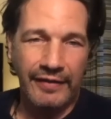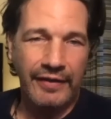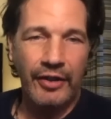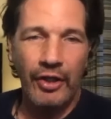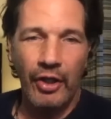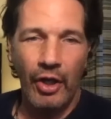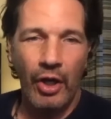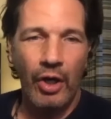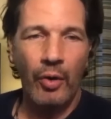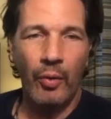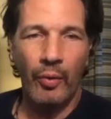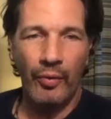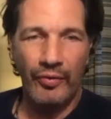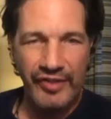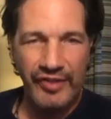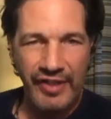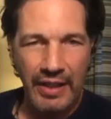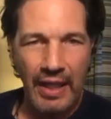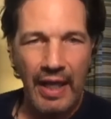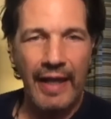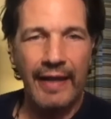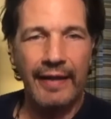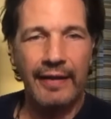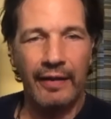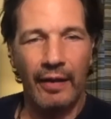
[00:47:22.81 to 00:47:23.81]
It was
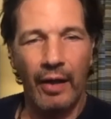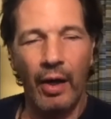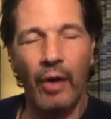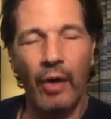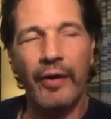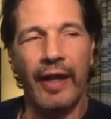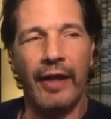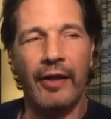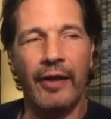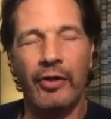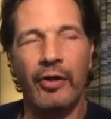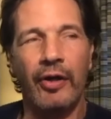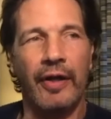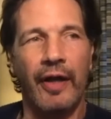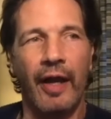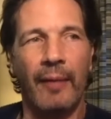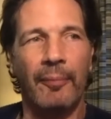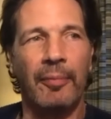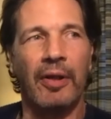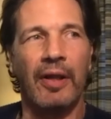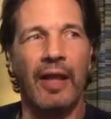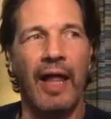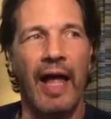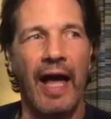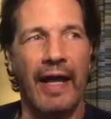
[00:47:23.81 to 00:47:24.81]
like, okay, good. I'm
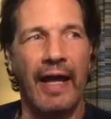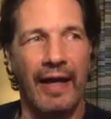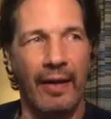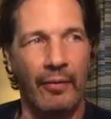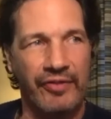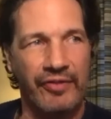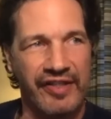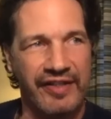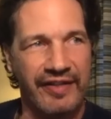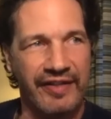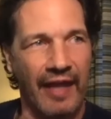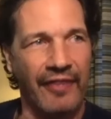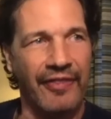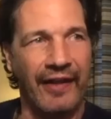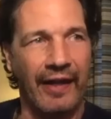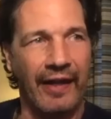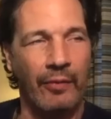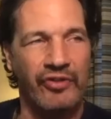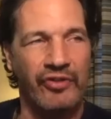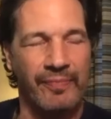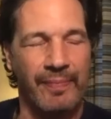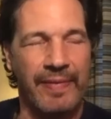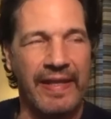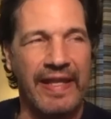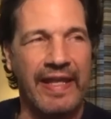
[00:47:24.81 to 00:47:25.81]
glad I think I
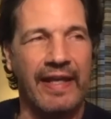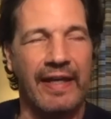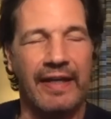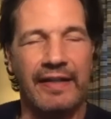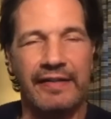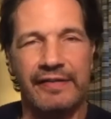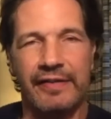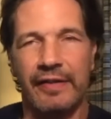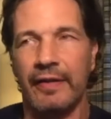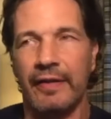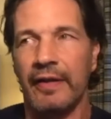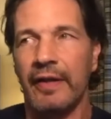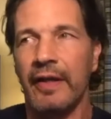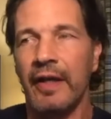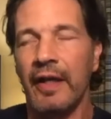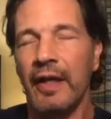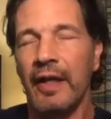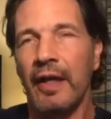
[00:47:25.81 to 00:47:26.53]
was beginning to,